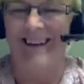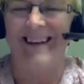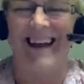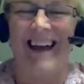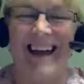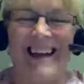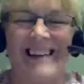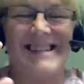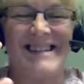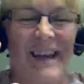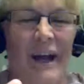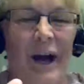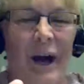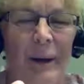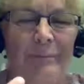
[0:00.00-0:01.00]

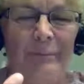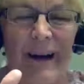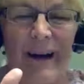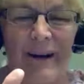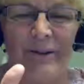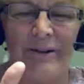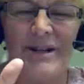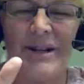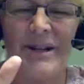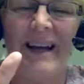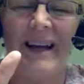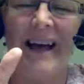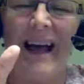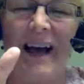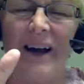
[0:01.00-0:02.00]
asking about
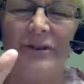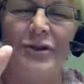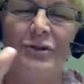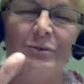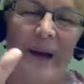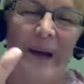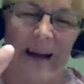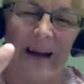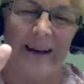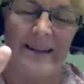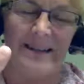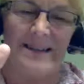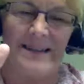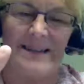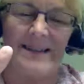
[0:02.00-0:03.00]
how you
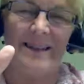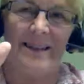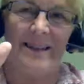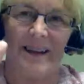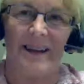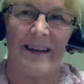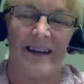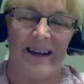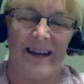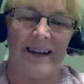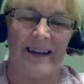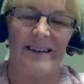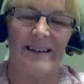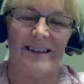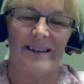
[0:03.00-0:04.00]
balance the
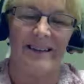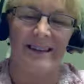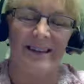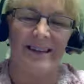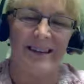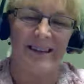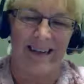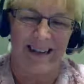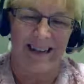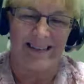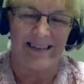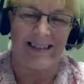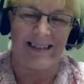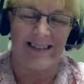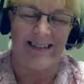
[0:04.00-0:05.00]

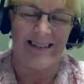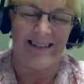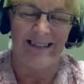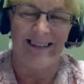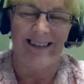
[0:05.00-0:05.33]
connected